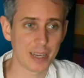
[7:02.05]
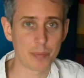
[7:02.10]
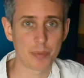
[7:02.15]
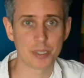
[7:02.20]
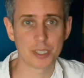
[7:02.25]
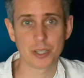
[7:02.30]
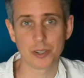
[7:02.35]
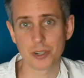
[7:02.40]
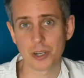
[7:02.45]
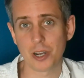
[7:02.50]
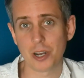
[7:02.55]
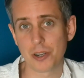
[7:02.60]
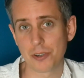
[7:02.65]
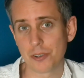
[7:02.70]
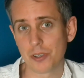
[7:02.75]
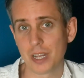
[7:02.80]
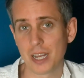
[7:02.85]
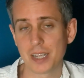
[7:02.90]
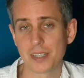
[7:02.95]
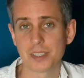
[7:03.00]
episode
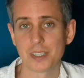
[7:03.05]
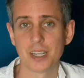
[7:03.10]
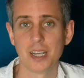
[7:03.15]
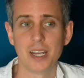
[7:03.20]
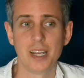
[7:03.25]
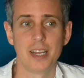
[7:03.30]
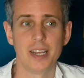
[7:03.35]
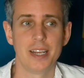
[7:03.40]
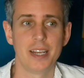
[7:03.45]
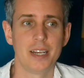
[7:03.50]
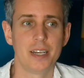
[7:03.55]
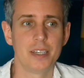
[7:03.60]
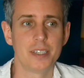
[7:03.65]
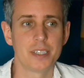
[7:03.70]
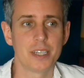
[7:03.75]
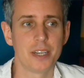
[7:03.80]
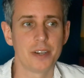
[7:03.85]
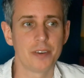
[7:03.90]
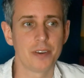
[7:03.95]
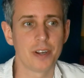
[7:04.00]
Hartnell has in
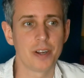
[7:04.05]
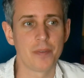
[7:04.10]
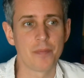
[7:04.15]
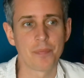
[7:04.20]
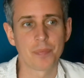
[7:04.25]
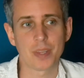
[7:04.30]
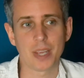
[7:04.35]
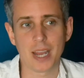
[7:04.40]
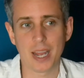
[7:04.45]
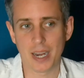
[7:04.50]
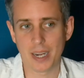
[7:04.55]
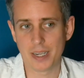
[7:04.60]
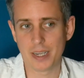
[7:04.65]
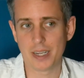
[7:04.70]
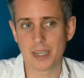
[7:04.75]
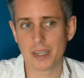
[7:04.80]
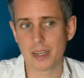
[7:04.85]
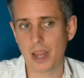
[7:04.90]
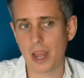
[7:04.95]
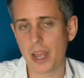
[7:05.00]
his era, and
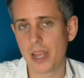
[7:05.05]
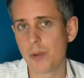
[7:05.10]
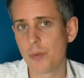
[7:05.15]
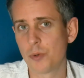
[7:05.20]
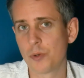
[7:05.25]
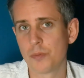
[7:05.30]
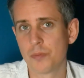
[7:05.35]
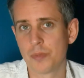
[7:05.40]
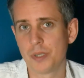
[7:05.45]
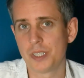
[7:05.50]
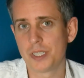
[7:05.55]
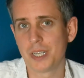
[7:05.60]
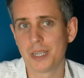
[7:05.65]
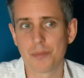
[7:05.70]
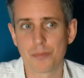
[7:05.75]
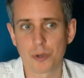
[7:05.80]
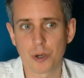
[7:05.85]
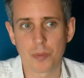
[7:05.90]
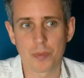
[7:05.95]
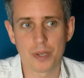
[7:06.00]
he wouldn't be
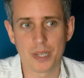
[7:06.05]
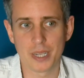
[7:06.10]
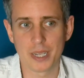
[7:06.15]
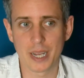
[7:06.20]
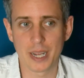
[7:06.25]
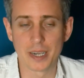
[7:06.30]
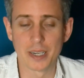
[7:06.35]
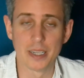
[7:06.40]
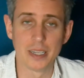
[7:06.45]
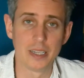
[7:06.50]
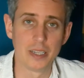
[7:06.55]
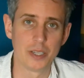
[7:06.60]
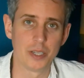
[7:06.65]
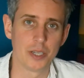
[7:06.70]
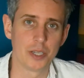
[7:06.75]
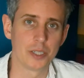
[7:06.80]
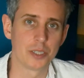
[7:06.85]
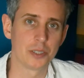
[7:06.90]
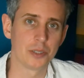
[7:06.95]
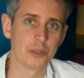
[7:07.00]
seen properly again
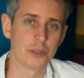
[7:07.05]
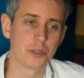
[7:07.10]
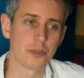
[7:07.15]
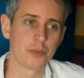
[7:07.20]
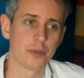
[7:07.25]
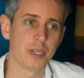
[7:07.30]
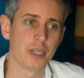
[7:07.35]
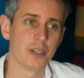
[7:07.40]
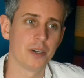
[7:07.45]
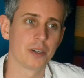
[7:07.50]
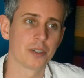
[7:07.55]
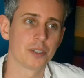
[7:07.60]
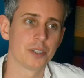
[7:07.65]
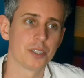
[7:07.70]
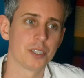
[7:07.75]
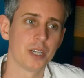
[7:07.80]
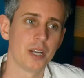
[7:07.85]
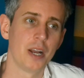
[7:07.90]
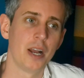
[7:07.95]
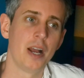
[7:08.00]
until the three
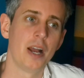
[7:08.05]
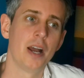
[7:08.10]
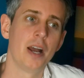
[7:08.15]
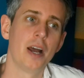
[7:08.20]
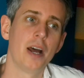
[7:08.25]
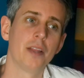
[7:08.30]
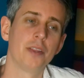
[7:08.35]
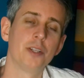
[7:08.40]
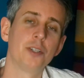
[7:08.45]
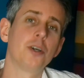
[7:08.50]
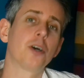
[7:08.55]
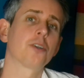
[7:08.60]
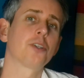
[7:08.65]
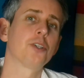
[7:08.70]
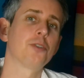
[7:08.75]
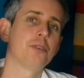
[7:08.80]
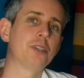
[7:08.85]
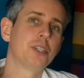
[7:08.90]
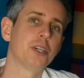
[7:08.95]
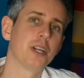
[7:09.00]
Doctors, the
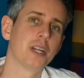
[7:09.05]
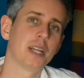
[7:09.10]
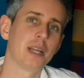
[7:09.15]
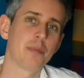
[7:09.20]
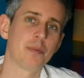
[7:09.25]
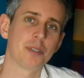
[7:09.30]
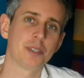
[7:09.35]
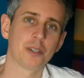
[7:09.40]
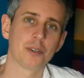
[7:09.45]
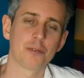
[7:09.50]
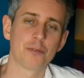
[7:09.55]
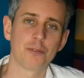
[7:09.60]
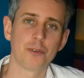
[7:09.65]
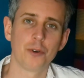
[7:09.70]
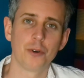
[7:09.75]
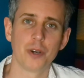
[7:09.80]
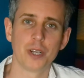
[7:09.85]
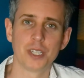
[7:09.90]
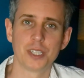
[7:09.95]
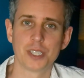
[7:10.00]
Doctor's return in episode
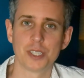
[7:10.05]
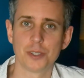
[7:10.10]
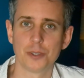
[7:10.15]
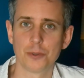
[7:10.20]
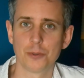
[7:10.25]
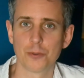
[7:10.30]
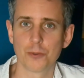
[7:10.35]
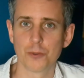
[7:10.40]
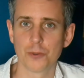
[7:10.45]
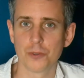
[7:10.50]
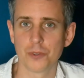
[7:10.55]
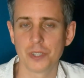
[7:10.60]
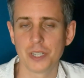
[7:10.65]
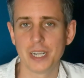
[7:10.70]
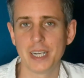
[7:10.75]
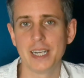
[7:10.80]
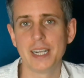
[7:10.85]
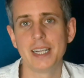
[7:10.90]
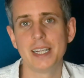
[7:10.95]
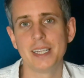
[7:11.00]
4 is still
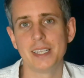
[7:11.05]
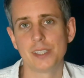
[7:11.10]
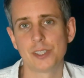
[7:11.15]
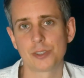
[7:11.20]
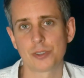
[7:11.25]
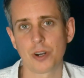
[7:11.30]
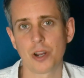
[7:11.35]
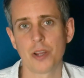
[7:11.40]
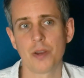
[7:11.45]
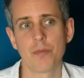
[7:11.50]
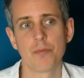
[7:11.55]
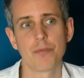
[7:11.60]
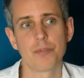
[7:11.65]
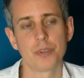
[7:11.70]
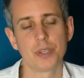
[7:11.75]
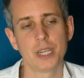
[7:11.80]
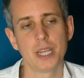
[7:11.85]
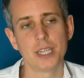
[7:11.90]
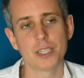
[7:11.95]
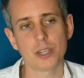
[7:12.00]
really
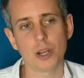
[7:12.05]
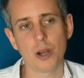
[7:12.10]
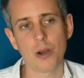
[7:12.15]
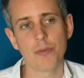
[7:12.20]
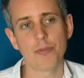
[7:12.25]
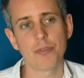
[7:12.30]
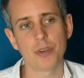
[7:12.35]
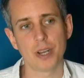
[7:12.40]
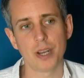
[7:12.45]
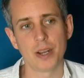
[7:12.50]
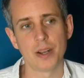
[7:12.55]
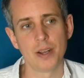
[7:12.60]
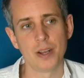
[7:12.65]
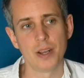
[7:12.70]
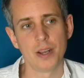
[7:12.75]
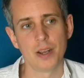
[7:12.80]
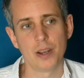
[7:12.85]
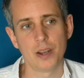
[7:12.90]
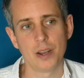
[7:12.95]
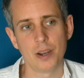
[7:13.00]
triumphant. His offer
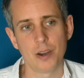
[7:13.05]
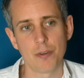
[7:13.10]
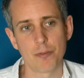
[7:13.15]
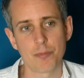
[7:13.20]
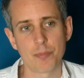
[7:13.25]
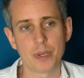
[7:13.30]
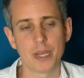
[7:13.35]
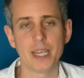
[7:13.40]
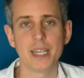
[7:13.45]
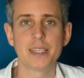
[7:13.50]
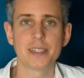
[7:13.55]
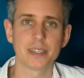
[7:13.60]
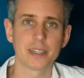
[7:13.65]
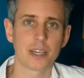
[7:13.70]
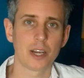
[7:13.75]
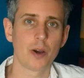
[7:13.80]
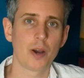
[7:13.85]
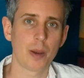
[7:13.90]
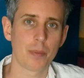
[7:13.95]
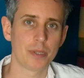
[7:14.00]
of peace and
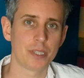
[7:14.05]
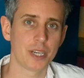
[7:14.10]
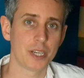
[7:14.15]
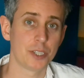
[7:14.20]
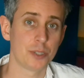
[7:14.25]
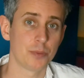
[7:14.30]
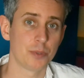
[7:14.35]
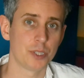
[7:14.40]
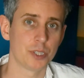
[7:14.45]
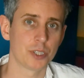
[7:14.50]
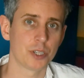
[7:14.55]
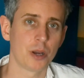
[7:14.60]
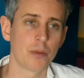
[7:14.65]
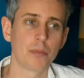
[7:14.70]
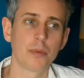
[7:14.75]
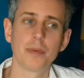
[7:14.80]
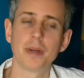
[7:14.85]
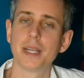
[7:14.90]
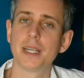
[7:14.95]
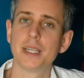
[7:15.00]
cohabitation with the
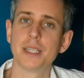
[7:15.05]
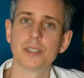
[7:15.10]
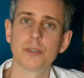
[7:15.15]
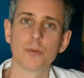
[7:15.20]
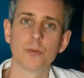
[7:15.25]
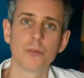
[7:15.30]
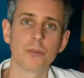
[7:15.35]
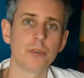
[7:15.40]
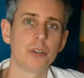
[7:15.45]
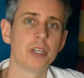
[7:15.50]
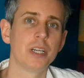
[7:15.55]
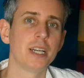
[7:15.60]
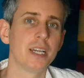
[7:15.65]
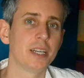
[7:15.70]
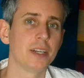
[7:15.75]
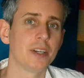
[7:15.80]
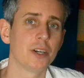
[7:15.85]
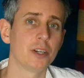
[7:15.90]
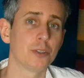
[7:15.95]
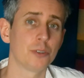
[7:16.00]
Cybermen is a
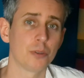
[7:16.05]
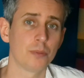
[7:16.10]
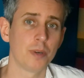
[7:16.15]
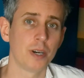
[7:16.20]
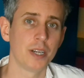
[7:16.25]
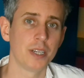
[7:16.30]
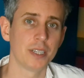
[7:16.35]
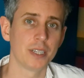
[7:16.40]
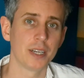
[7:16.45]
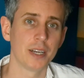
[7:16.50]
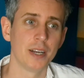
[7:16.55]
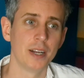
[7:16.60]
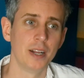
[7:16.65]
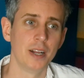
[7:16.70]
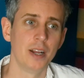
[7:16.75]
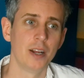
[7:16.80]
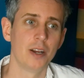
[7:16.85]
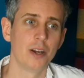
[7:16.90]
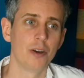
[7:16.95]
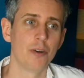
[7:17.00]
really nice reminder
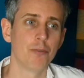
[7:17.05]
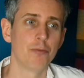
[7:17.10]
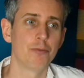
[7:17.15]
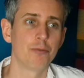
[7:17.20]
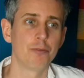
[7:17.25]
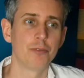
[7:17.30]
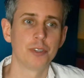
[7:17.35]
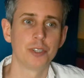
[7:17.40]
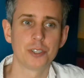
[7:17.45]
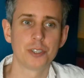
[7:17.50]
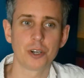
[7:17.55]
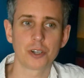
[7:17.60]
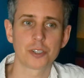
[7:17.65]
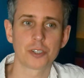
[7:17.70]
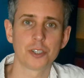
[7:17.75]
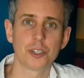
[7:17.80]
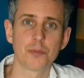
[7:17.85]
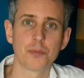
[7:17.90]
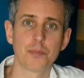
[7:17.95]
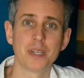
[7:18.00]
of the
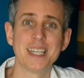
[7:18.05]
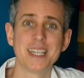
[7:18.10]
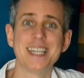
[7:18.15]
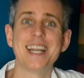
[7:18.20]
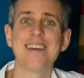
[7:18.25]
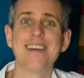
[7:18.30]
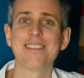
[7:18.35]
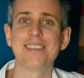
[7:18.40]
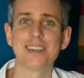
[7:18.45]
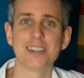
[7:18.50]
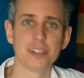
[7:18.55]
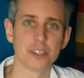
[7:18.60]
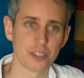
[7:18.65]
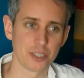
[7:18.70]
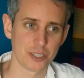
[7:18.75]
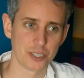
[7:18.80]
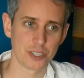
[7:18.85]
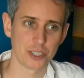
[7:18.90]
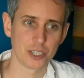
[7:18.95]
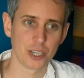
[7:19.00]
Doctor's
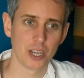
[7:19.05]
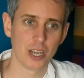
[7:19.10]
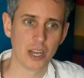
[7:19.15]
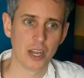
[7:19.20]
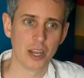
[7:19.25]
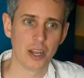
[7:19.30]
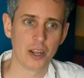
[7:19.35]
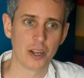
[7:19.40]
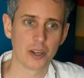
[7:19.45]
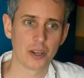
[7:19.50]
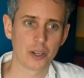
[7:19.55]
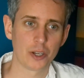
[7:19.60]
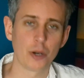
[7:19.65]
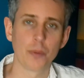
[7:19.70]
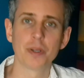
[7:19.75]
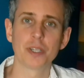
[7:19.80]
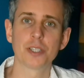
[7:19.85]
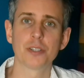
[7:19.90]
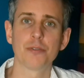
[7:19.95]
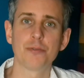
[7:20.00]
benevolence
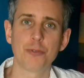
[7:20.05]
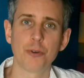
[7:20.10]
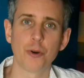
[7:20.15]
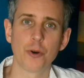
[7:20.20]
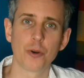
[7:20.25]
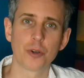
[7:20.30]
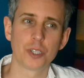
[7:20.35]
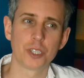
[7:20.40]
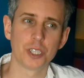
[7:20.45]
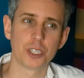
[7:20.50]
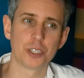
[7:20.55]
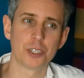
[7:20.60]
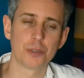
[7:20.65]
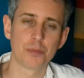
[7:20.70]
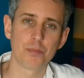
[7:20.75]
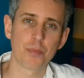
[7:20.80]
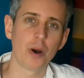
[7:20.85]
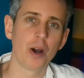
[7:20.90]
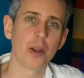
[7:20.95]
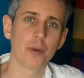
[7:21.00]
coming to the fore
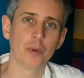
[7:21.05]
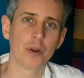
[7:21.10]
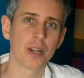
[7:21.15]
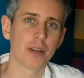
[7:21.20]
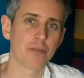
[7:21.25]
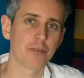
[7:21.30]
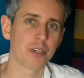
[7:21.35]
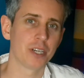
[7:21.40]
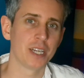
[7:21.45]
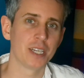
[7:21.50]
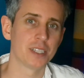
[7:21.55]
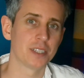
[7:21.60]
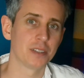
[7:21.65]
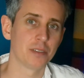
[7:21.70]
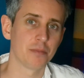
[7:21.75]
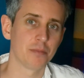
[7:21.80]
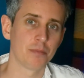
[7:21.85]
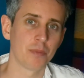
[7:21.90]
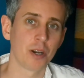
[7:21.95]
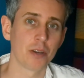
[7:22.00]
despite whatever it is
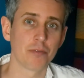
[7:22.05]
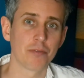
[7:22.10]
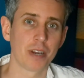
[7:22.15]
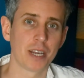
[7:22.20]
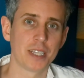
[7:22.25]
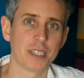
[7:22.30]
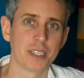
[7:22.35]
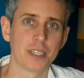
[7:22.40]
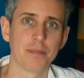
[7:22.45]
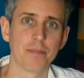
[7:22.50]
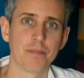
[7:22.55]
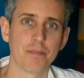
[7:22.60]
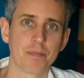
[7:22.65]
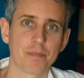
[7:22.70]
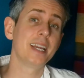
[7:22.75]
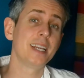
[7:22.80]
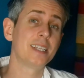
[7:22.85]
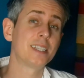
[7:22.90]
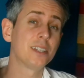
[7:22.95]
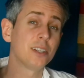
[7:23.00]
that might face him.
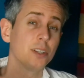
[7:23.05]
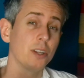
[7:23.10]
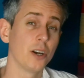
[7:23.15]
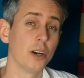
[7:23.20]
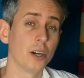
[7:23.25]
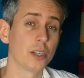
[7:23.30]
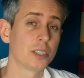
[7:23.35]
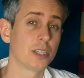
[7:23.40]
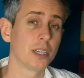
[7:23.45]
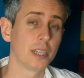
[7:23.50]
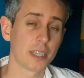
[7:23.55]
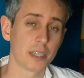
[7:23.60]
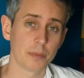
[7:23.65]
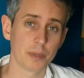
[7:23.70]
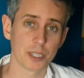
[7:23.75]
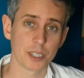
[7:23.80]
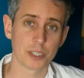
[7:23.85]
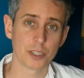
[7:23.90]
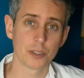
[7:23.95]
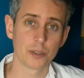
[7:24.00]
He still utterly
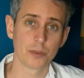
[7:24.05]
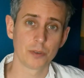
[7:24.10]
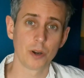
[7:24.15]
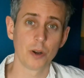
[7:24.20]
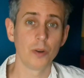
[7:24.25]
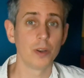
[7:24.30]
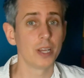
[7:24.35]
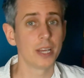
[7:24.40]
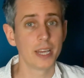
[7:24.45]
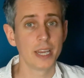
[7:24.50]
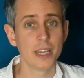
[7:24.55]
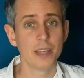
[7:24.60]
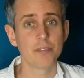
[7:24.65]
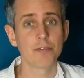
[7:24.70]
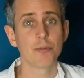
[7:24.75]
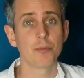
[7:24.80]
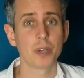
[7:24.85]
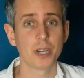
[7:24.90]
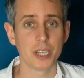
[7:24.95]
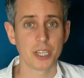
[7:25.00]
commits to the role
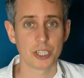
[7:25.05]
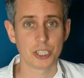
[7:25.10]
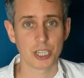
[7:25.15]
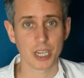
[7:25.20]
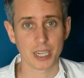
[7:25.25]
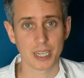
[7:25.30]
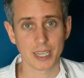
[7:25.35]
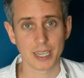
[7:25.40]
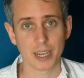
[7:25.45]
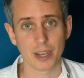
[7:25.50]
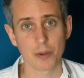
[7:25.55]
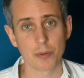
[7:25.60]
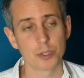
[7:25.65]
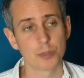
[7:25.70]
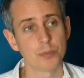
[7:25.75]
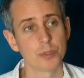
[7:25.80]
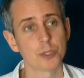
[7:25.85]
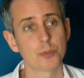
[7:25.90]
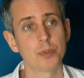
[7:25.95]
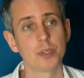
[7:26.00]
even when he's checking out,
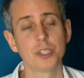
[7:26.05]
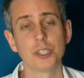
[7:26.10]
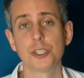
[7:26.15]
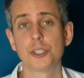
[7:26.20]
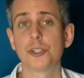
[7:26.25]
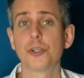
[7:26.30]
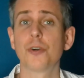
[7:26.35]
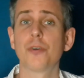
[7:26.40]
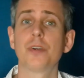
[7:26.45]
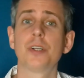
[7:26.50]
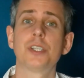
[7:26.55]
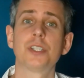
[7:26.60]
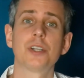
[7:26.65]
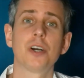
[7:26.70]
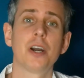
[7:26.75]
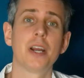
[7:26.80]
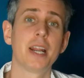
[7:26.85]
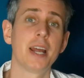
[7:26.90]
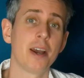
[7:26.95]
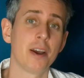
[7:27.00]
which must be the surest
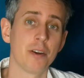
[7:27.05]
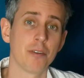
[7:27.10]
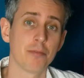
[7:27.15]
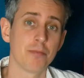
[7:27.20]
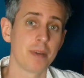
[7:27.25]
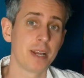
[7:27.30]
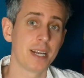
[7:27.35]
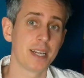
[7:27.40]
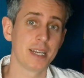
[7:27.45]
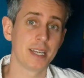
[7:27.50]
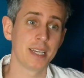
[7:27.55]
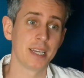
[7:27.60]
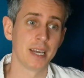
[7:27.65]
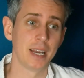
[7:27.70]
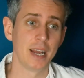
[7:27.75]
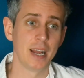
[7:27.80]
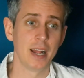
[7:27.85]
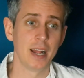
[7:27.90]
sign out of many